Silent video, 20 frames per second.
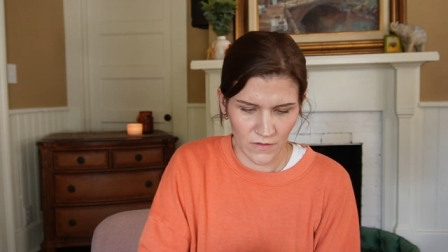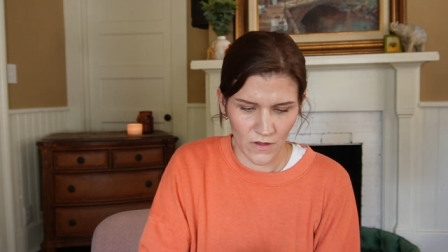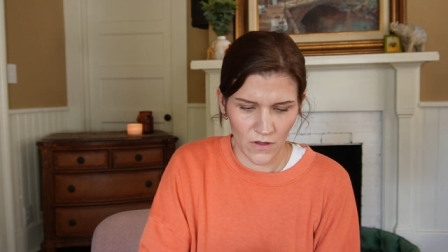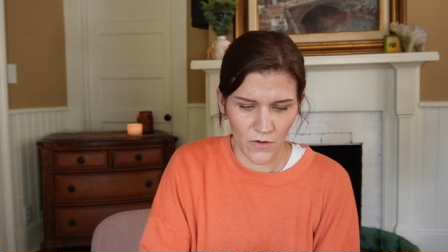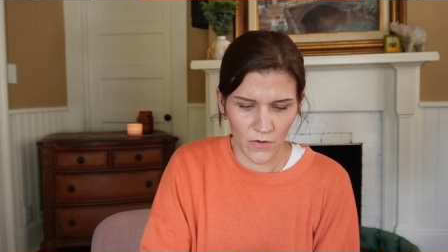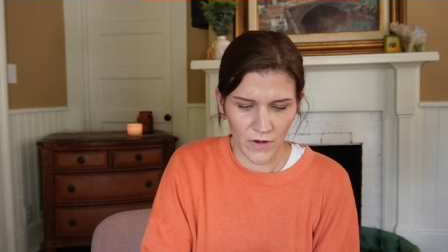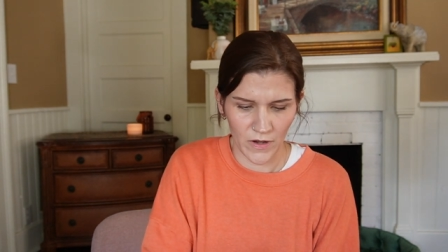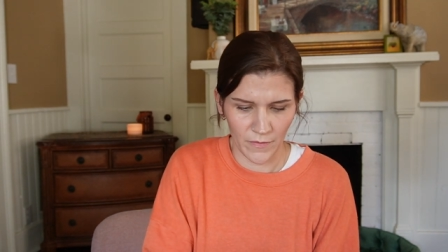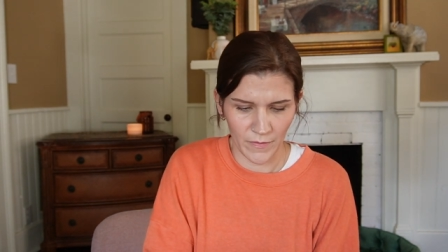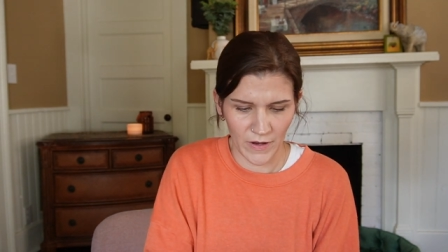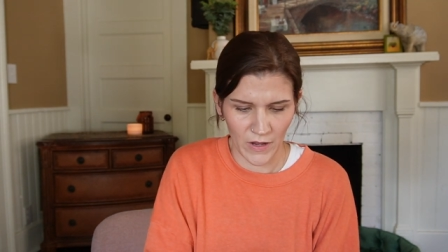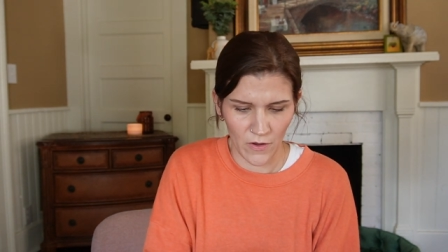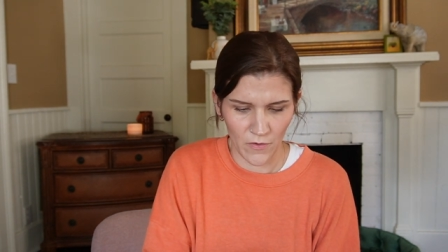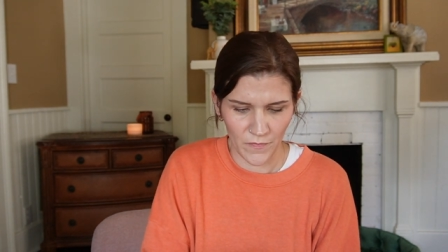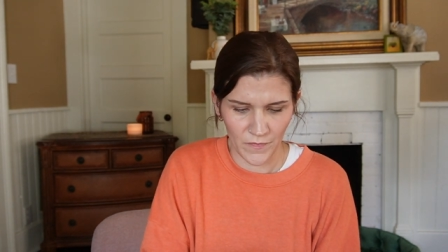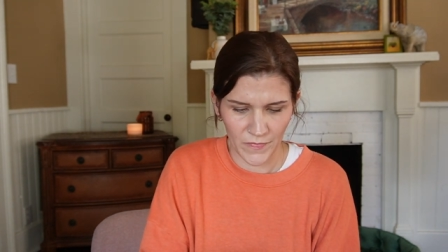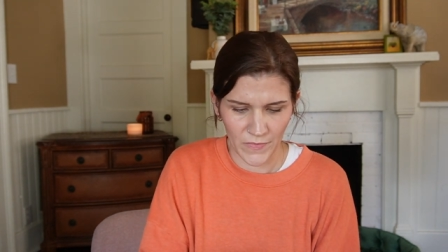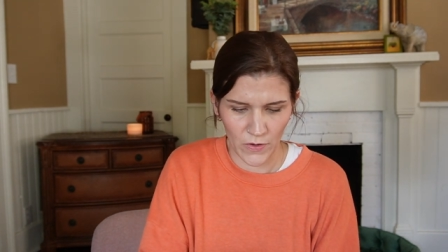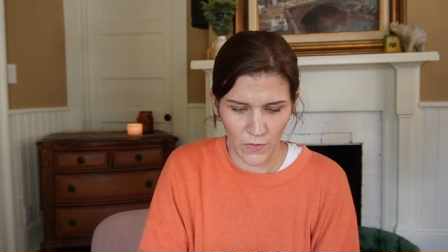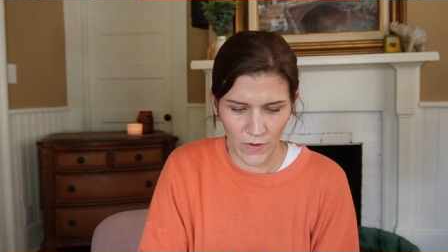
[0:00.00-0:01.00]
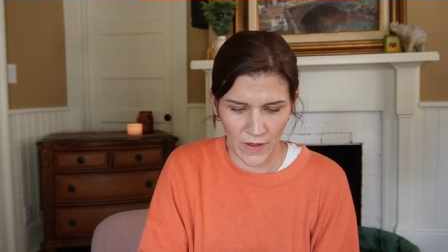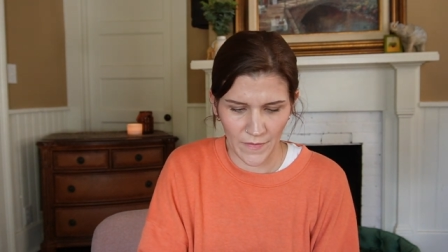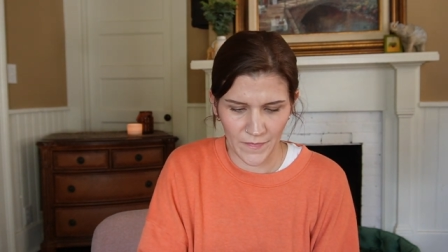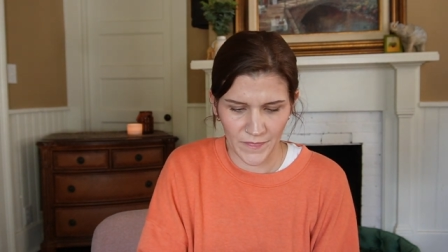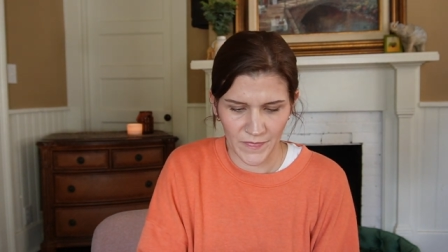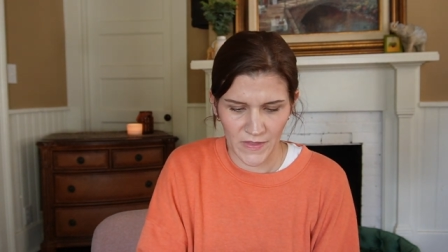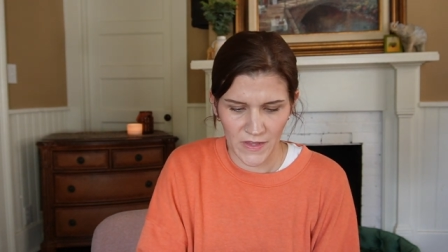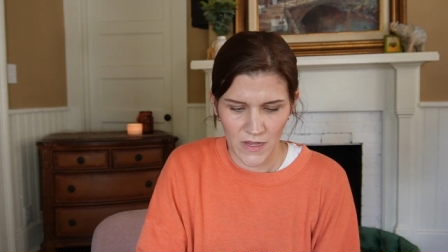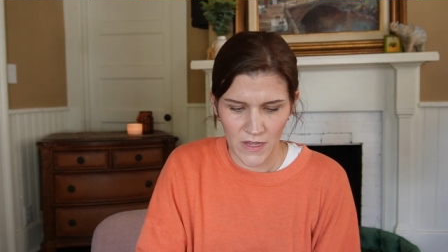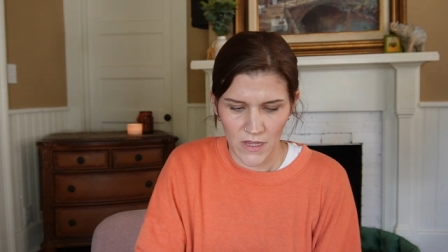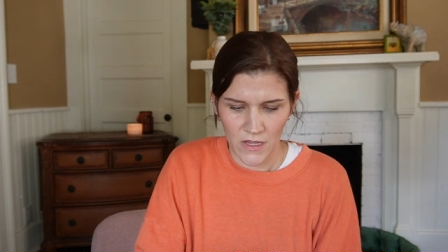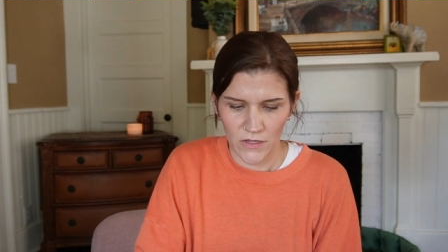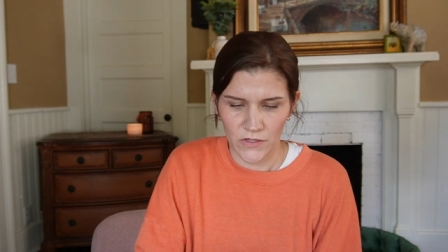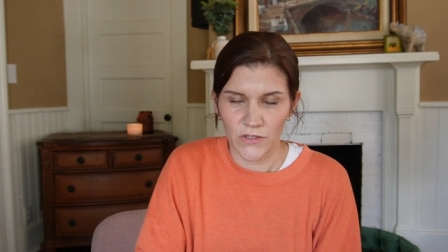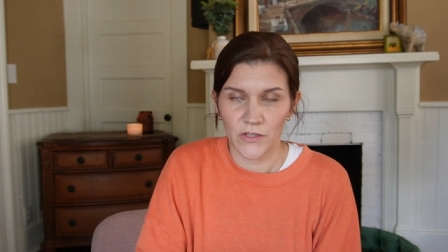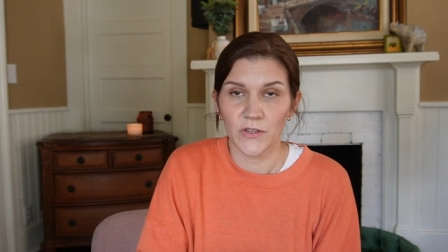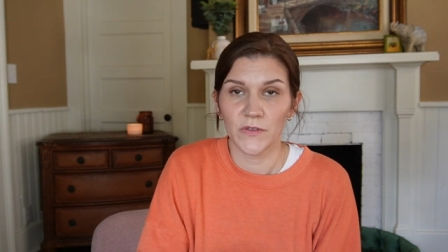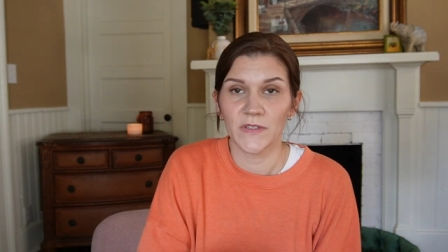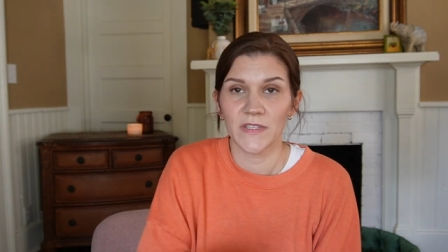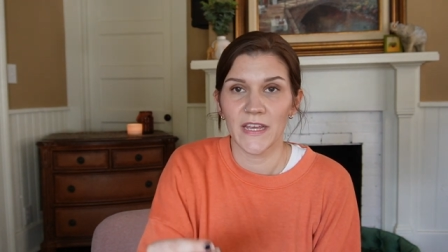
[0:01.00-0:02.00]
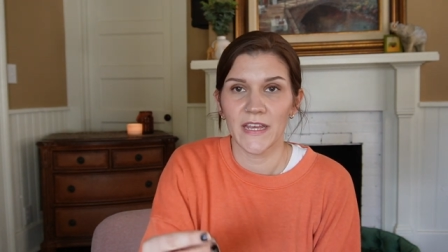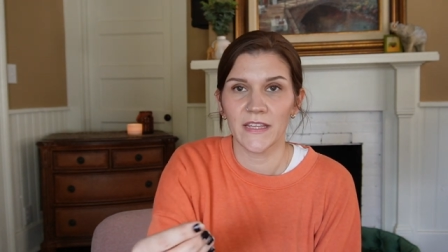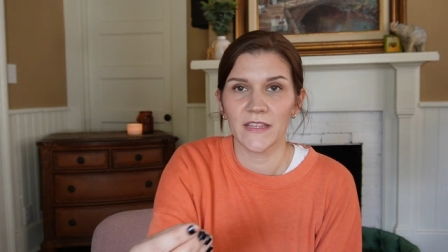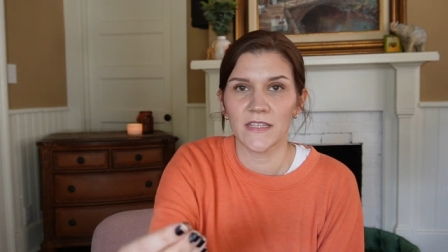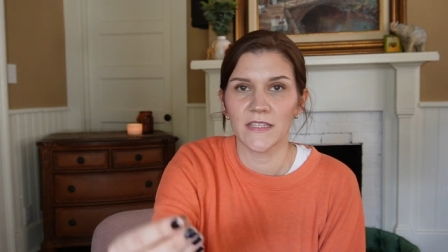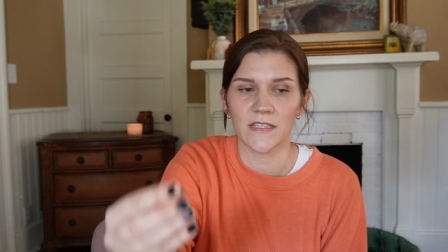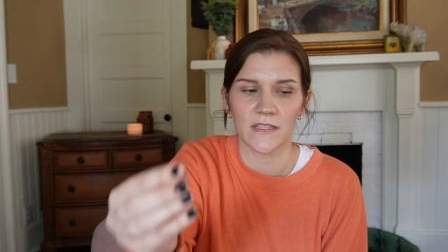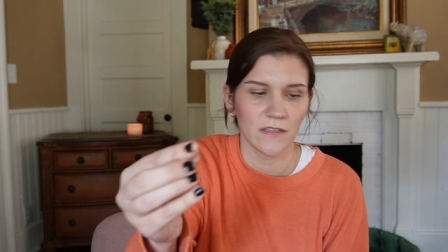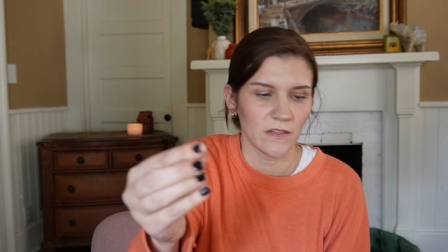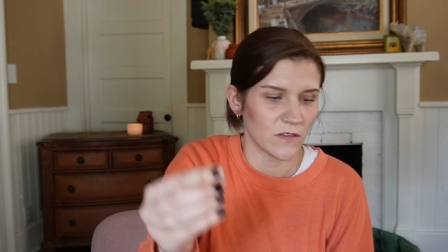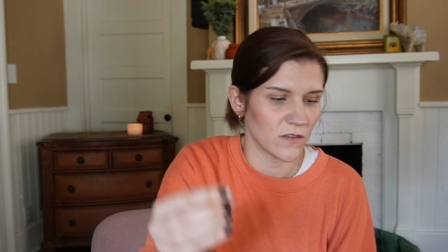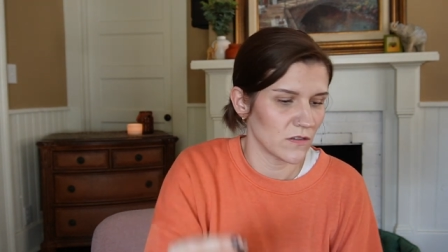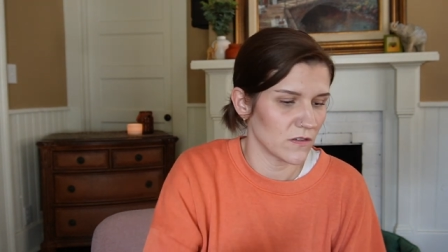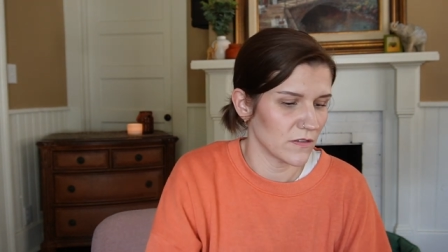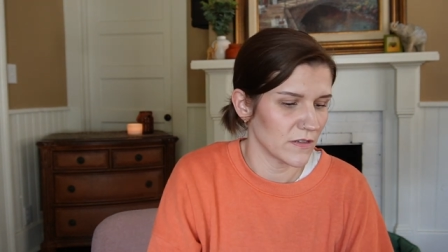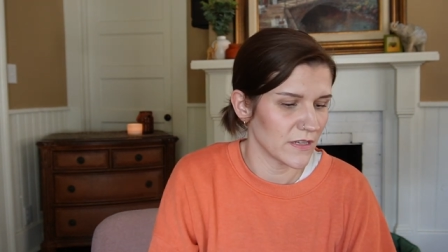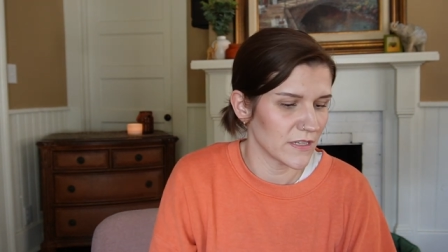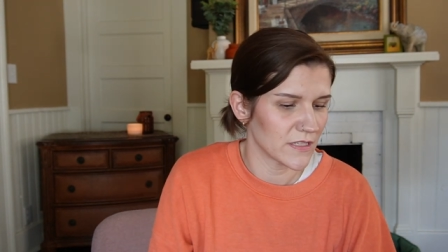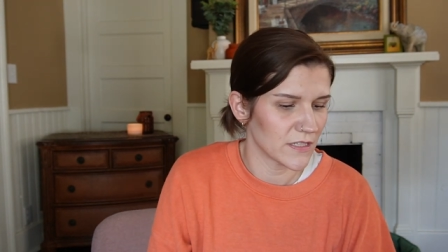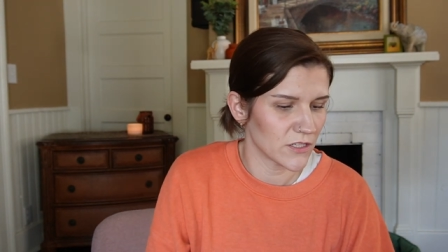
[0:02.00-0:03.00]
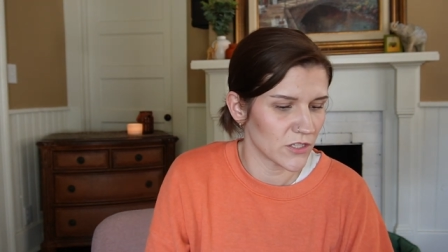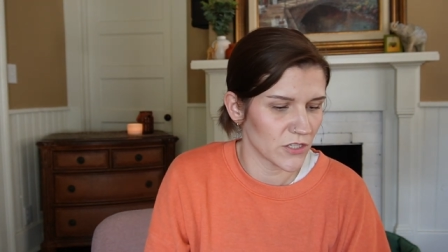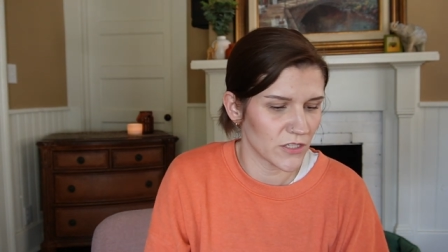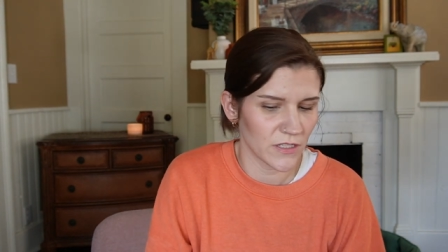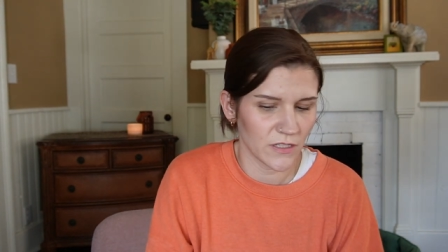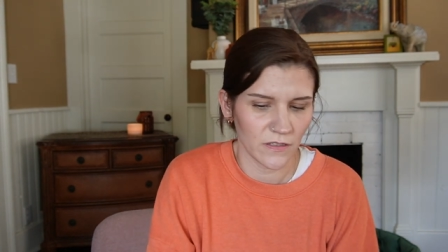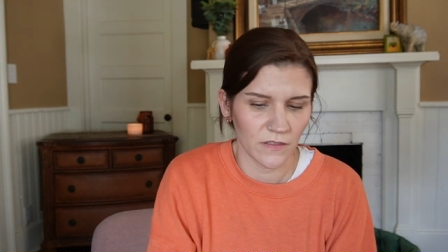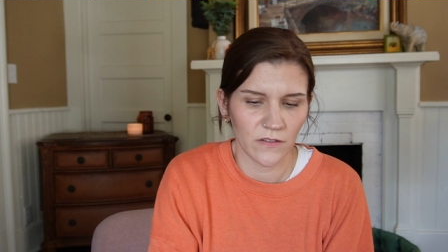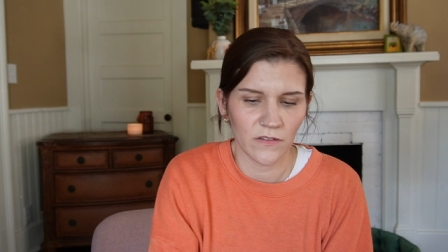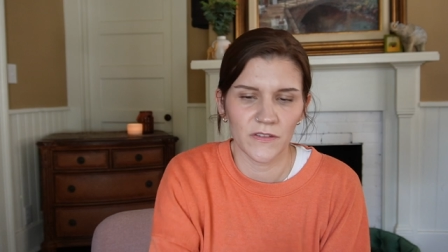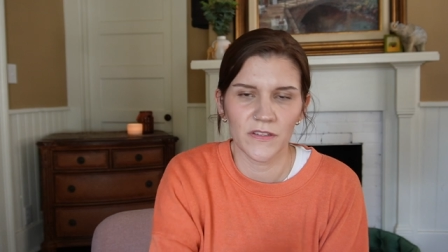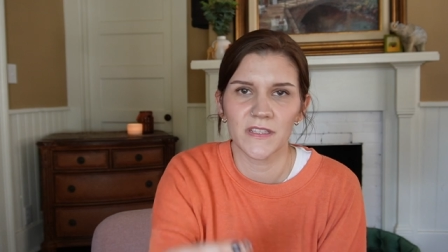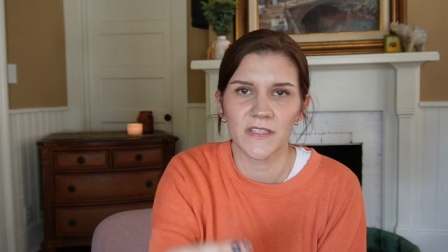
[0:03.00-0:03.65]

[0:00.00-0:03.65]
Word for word: oh, here we go. Okay. So you take this little, it's just a little